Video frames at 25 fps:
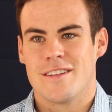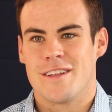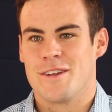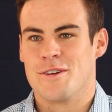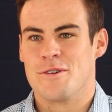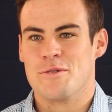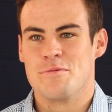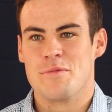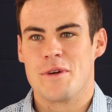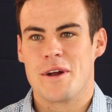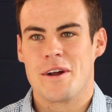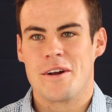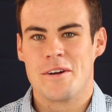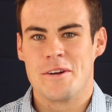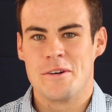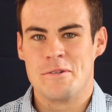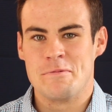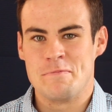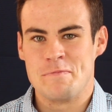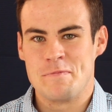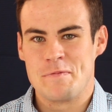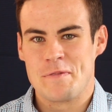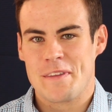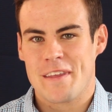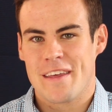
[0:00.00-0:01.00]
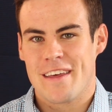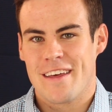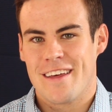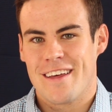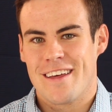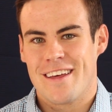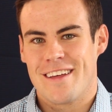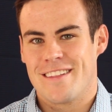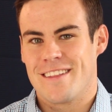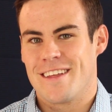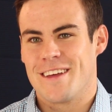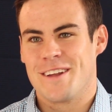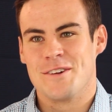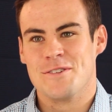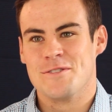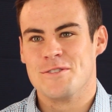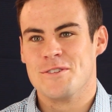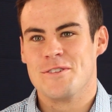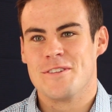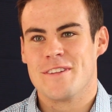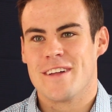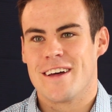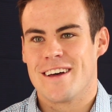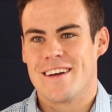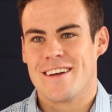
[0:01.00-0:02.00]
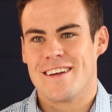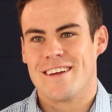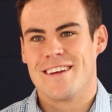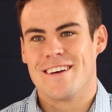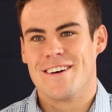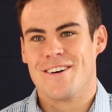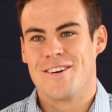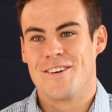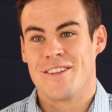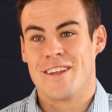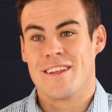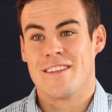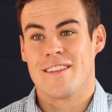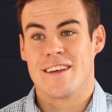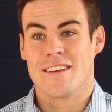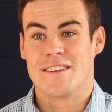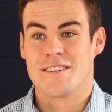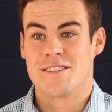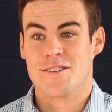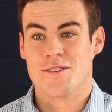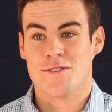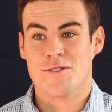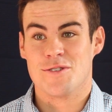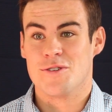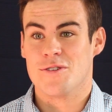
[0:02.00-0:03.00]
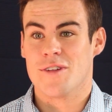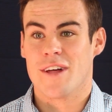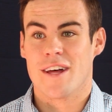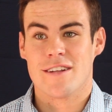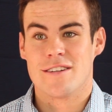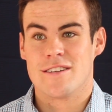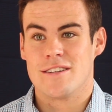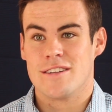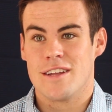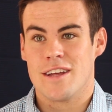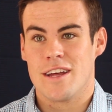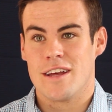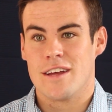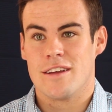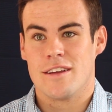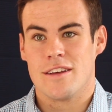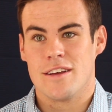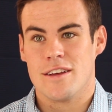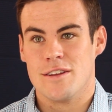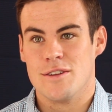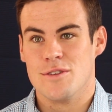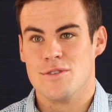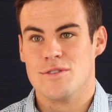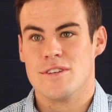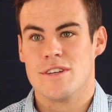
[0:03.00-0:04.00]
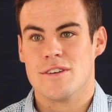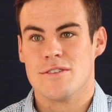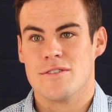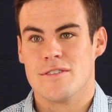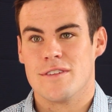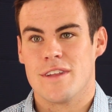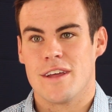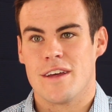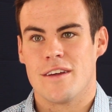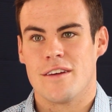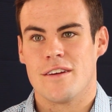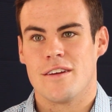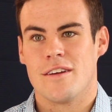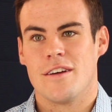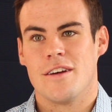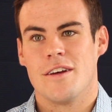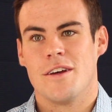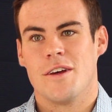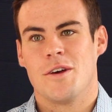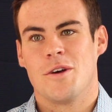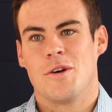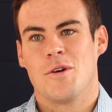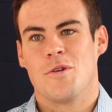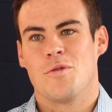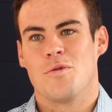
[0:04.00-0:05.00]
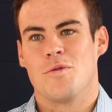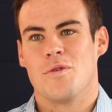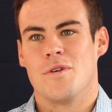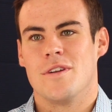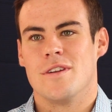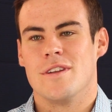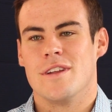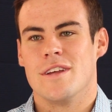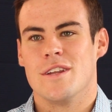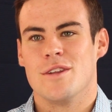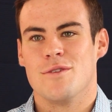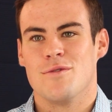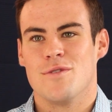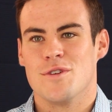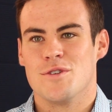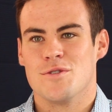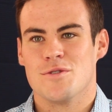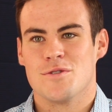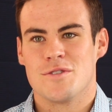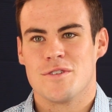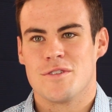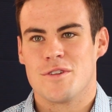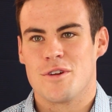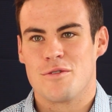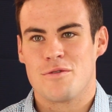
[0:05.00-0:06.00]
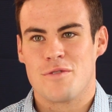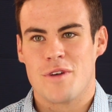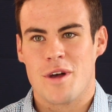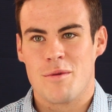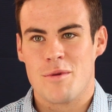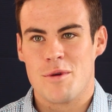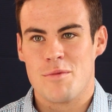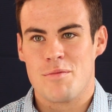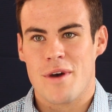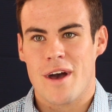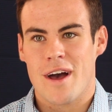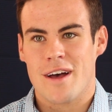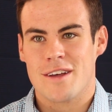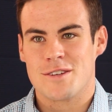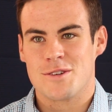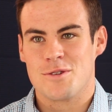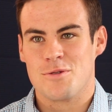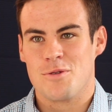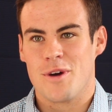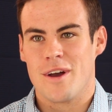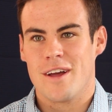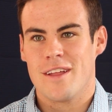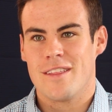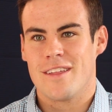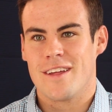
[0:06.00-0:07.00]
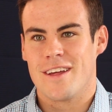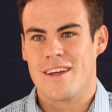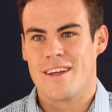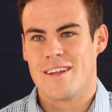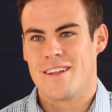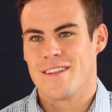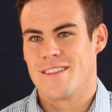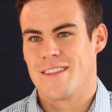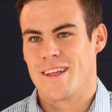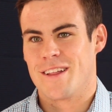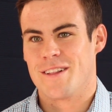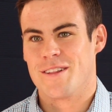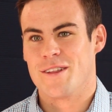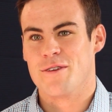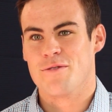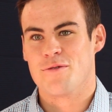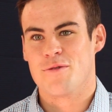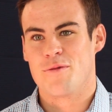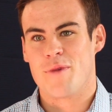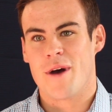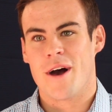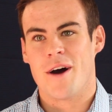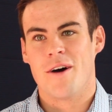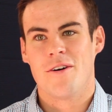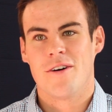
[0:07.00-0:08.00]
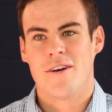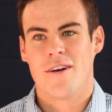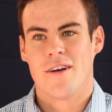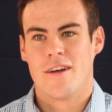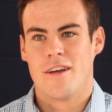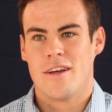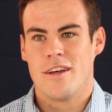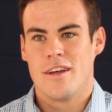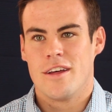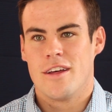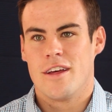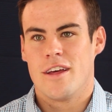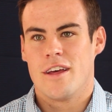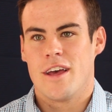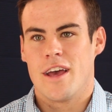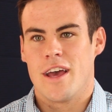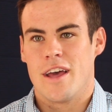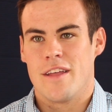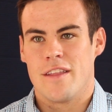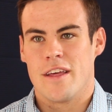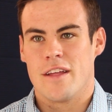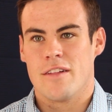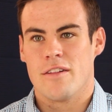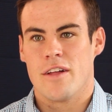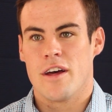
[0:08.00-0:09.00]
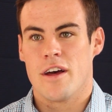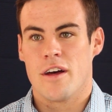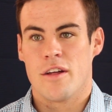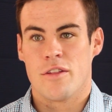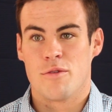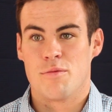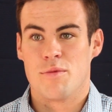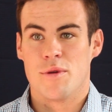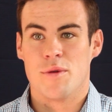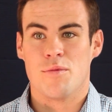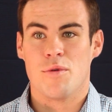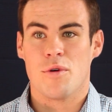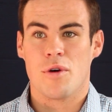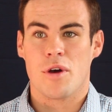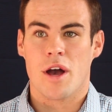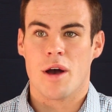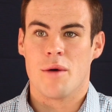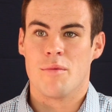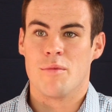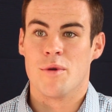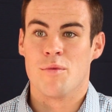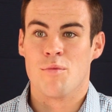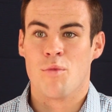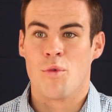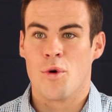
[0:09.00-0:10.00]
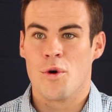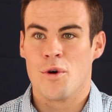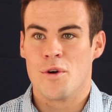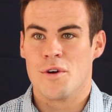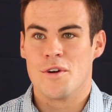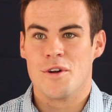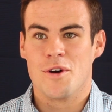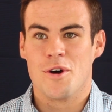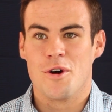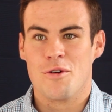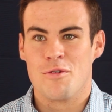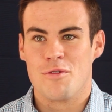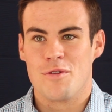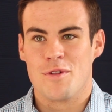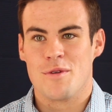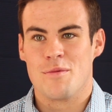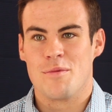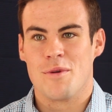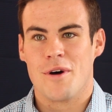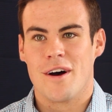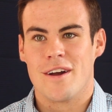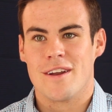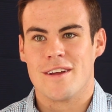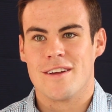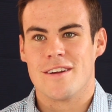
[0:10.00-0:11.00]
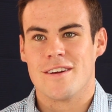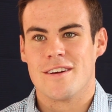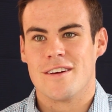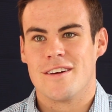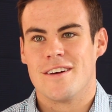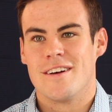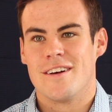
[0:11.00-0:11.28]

They don't bury him. They don't do that. Or they still do that today in New Zealand. When individuals and their family pass away, they leave them out and they let other people come and mourn over the body.